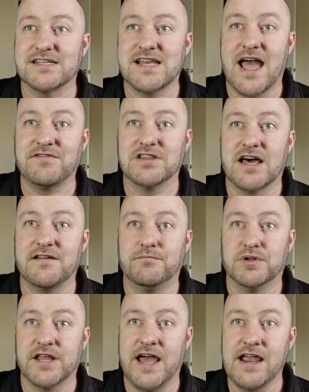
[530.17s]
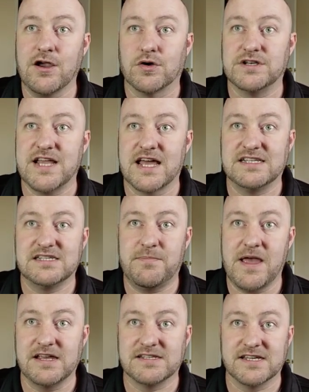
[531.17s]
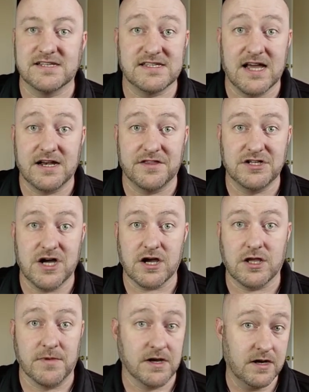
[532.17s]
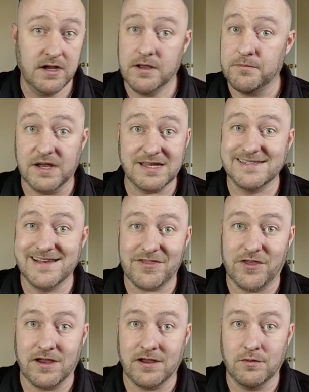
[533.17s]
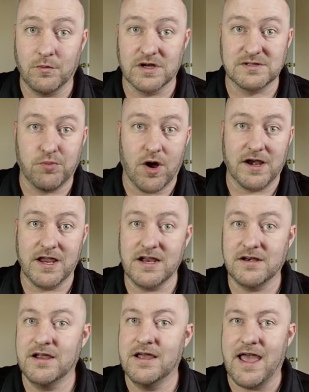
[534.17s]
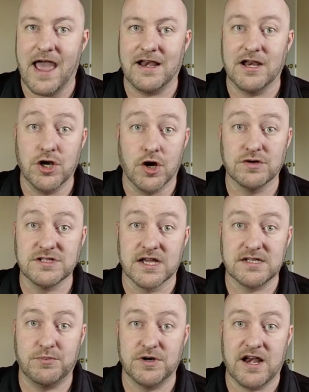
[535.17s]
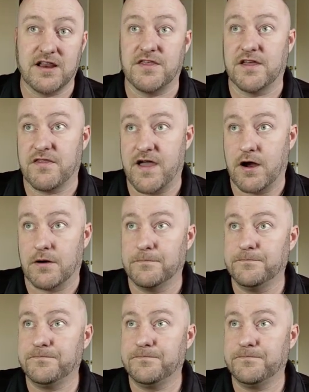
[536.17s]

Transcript: doesn't have a lot of blank or dead space inside of the document because nothing was brought in and it knows not to put anything there.